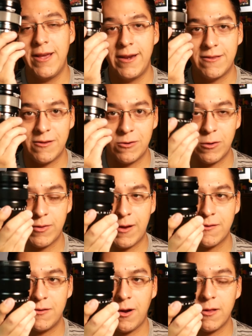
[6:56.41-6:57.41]
and it's under
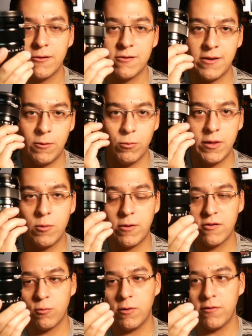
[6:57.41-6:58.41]
$1,000. It really
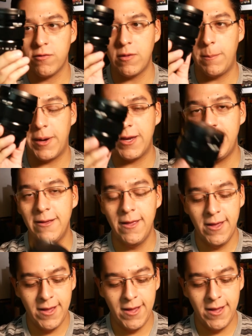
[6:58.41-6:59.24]
was worth the money.